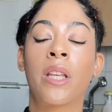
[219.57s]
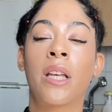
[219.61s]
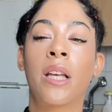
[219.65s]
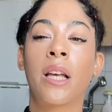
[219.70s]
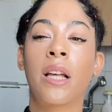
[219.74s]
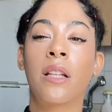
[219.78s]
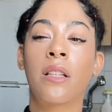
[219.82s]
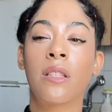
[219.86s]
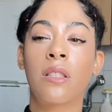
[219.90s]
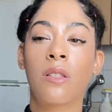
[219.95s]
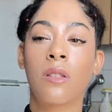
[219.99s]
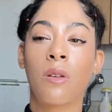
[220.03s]

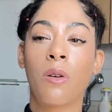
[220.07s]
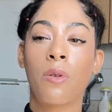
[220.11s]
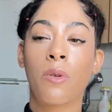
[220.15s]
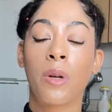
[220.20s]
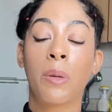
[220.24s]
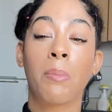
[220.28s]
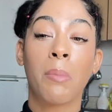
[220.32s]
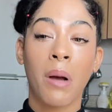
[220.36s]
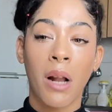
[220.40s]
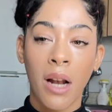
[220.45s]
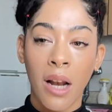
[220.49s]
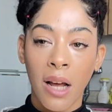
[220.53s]
and so in
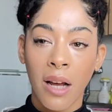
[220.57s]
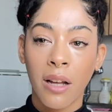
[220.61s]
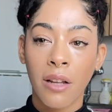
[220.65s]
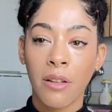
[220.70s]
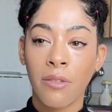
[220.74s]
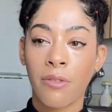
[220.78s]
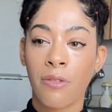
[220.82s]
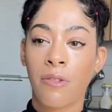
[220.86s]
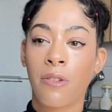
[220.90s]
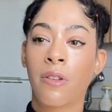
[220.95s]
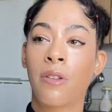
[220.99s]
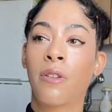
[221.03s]
my
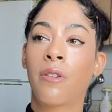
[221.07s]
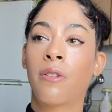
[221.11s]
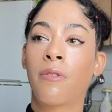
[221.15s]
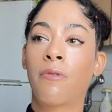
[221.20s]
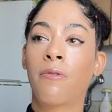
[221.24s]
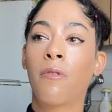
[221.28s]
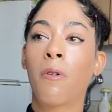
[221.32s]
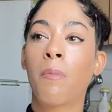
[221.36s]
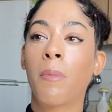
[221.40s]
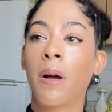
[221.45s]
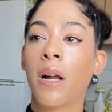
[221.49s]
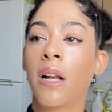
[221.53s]
life
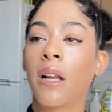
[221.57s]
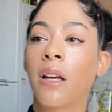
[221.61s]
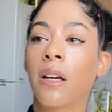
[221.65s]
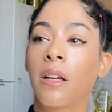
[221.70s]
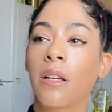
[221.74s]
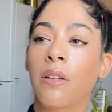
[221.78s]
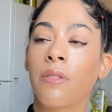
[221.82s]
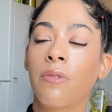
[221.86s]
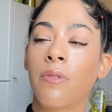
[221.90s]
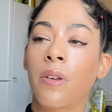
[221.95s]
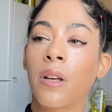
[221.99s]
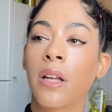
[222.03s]
for my
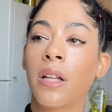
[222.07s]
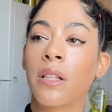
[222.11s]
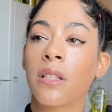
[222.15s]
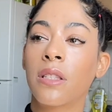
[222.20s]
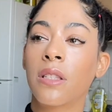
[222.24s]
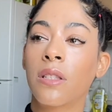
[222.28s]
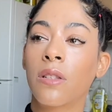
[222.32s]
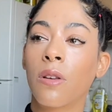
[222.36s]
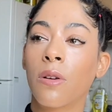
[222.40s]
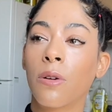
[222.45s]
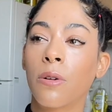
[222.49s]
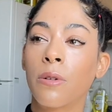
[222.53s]
life and
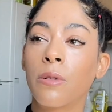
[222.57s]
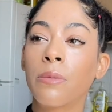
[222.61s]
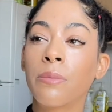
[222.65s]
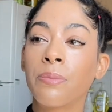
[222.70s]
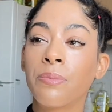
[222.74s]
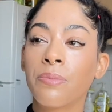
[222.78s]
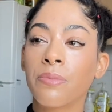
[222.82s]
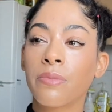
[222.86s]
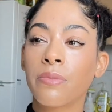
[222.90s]
so